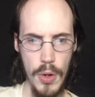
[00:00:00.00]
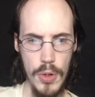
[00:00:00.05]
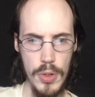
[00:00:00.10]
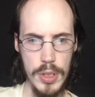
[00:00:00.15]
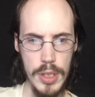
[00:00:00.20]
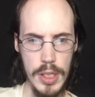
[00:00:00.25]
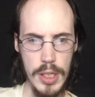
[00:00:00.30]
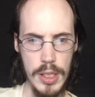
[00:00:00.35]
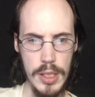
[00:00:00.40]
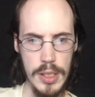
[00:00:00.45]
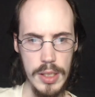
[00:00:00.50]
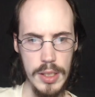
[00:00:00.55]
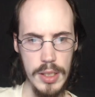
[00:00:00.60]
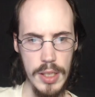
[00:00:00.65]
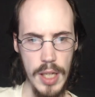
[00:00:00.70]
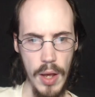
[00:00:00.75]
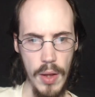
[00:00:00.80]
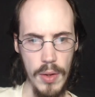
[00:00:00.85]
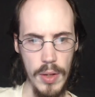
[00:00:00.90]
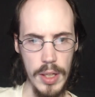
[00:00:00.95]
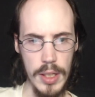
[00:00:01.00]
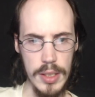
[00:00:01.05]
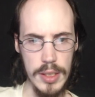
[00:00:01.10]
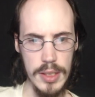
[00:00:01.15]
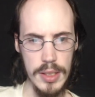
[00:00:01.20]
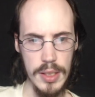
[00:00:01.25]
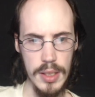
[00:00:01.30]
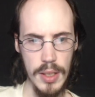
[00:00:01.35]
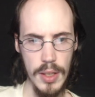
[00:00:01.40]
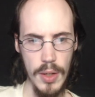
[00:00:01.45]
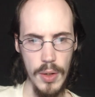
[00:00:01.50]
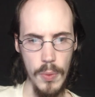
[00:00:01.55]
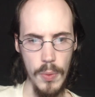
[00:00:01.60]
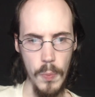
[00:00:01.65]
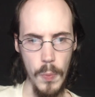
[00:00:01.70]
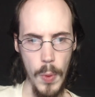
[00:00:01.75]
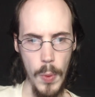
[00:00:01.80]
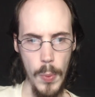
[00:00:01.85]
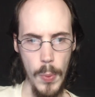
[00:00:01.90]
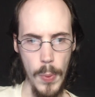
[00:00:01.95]
who's going to tell us
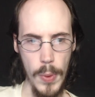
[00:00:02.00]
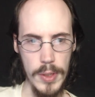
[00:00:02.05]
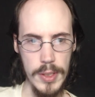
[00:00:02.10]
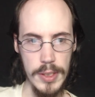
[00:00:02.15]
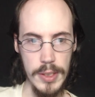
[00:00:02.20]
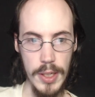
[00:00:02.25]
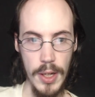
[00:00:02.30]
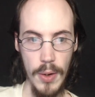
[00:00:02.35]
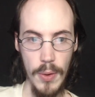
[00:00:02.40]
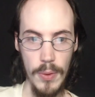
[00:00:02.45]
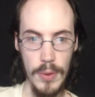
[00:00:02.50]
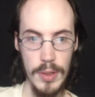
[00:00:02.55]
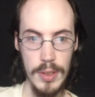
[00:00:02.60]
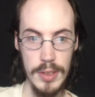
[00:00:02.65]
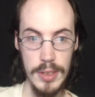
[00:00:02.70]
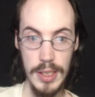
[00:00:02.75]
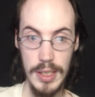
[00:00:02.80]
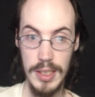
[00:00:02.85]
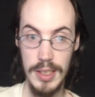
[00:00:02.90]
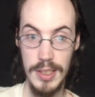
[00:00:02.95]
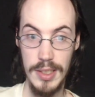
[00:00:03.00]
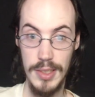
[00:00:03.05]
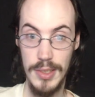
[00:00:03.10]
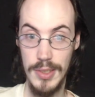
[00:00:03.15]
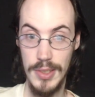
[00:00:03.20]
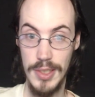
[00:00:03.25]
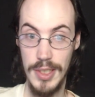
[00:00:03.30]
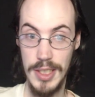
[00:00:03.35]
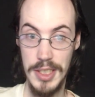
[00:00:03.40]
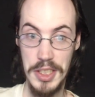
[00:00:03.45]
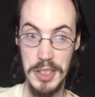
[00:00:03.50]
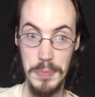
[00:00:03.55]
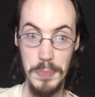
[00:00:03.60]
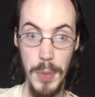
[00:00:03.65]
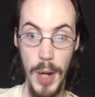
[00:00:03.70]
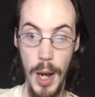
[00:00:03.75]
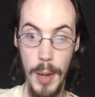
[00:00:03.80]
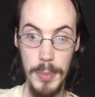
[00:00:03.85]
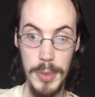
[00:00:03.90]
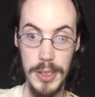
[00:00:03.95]
what we want to know? Just
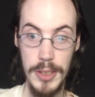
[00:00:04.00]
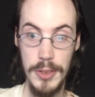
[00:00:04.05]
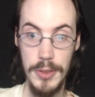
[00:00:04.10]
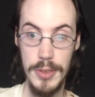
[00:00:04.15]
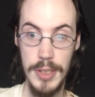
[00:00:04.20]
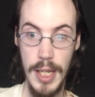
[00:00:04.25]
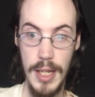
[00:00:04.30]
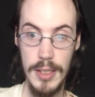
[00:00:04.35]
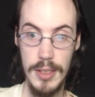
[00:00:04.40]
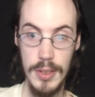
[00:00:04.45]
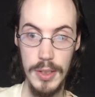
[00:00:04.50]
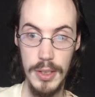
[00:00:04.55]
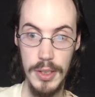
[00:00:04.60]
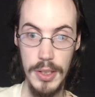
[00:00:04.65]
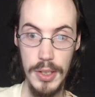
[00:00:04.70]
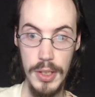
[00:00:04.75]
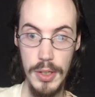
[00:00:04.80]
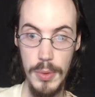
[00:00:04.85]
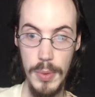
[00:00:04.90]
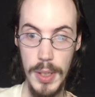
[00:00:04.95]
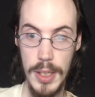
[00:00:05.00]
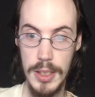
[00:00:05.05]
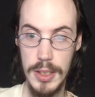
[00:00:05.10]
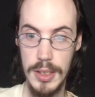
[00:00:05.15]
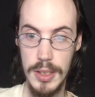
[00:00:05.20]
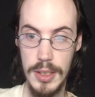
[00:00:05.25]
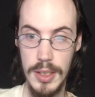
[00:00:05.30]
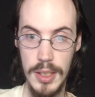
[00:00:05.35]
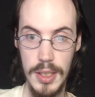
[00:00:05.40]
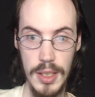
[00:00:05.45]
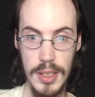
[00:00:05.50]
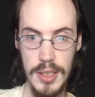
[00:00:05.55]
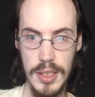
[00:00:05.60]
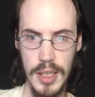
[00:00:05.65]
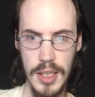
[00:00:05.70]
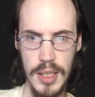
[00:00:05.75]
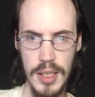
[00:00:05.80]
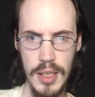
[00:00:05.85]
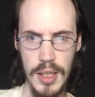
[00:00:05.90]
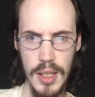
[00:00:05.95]
palm the dude's hands. You wish. It's
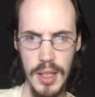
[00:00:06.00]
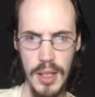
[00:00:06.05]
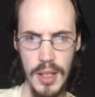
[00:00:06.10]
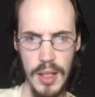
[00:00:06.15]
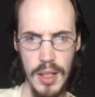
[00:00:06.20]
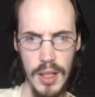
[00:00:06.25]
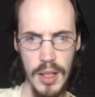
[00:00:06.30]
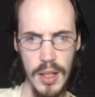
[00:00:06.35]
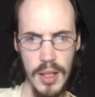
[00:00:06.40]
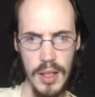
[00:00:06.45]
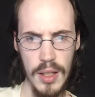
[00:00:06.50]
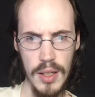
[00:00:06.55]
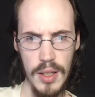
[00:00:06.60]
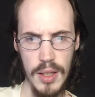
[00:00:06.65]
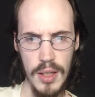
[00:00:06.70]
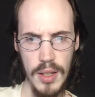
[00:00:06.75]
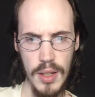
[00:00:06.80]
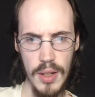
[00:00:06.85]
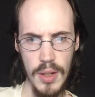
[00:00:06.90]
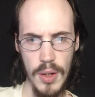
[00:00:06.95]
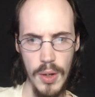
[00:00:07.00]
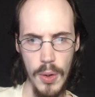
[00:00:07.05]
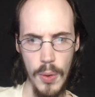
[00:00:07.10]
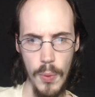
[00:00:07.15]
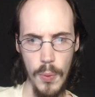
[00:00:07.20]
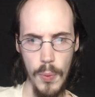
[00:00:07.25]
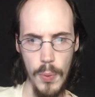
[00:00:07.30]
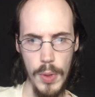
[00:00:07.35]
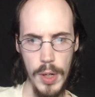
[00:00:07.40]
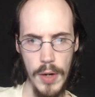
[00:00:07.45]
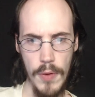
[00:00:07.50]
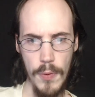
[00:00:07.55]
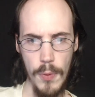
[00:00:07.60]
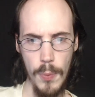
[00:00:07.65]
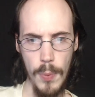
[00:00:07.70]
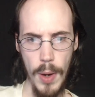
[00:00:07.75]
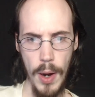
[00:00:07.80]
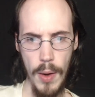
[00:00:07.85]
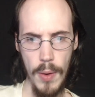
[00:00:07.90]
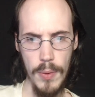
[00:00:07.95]
like, we'll
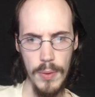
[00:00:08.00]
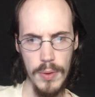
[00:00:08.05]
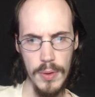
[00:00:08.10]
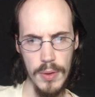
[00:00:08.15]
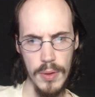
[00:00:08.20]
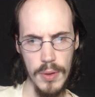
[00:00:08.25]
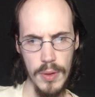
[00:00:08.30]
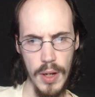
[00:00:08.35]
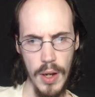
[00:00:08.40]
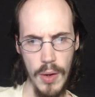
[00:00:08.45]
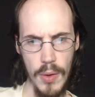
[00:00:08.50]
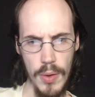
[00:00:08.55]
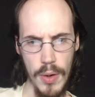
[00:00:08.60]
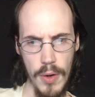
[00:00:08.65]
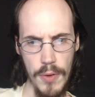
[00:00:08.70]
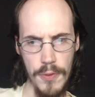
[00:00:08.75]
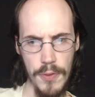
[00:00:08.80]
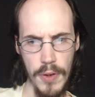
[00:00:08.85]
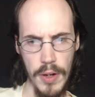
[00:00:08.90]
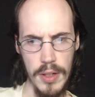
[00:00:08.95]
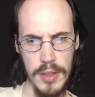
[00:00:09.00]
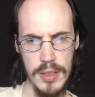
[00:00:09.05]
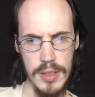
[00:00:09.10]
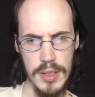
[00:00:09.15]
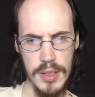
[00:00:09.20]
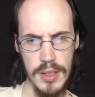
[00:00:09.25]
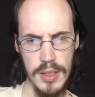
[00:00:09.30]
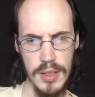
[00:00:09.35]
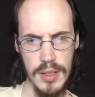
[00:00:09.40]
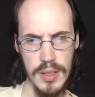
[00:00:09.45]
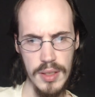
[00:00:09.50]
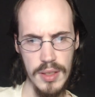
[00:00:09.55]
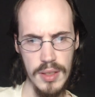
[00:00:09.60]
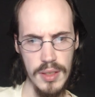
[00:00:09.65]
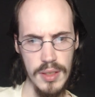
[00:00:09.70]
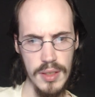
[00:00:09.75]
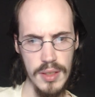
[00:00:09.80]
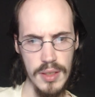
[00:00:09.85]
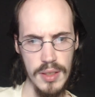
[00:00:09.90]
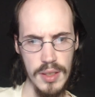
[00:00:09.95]
never rout out our friends.
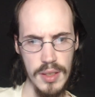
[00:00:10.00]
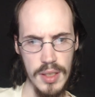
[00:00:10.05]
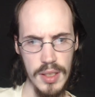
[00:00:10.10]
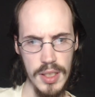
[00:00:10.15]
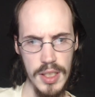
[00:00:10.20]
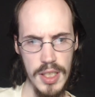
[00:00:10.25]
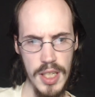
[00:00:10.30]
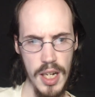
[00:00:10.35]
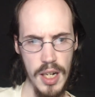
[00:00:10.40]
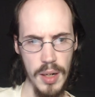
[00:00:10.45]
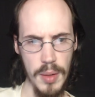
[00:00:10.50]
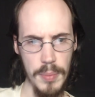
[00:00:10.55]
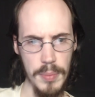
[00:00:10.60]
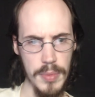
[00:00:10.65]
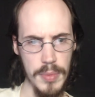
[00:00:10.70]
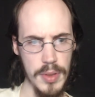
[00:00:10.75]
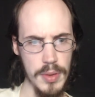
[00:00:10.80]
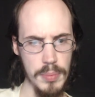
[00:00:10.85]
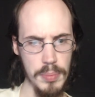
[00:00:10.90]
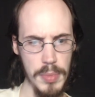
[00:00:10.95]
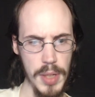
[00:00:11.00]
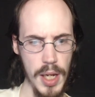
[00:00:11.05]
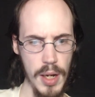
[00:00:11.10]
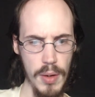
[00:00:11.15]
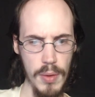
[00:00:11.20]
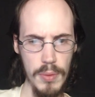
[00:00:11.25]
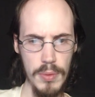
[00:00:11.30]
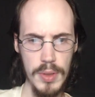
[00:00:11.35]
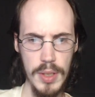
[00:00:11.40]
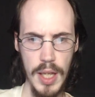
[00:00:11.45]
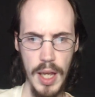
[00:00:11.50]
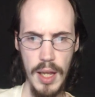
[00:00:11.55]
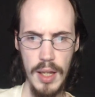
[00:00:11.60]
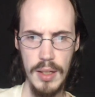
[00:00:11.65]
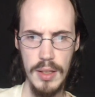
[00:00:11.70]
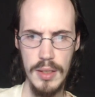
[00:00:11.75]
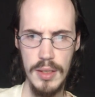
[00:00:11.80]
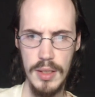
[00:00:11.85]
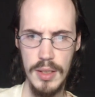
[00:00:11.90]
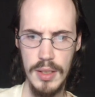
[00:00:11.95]
Get him. Meow.
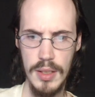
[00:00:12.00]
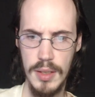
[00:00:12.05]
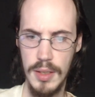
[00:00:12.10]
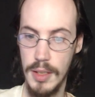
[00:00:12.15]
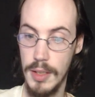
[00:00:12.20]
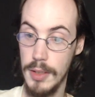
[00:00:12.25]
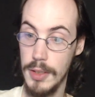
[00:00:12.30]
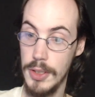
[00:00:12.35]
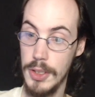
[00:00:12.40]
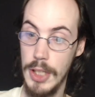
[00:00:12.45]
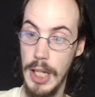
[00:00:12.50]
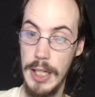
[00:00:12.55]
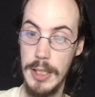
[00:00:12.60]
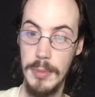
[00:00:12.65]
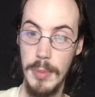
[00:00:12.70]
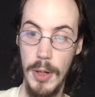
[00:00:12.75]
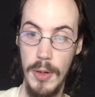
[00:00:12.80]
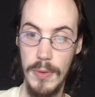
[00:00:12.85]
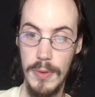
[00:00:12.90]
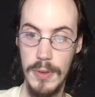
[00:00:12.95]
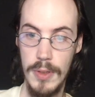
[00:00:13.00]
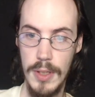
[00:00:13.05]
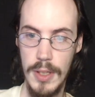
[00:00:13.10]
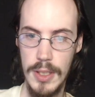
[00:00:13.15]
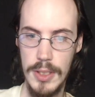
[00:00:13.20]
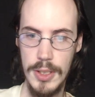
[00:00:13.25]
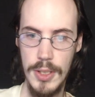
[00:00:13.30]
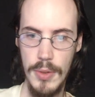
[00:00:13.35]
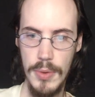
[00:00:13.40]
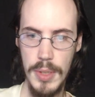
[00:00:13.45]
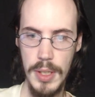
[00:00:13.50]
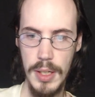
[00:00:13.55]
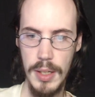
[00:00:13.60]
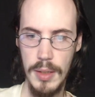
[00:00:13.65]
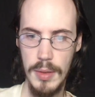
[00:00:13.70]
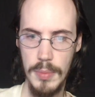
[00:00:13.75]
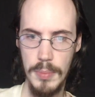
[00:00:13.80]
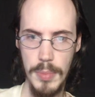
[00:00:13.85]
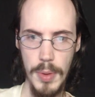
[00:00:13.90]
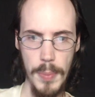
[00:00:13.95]
Cat. Let's take him out. So
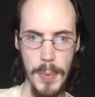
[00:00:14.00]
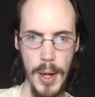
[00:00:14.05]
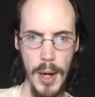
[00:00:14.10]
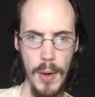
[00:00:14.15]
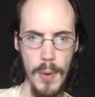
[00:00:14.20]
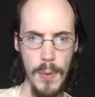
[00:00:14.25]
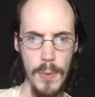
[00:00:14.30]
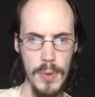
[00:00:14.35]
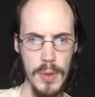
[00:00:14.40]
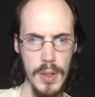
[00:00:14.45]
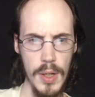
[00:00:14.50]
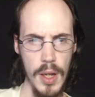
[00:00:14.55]
then. Pow.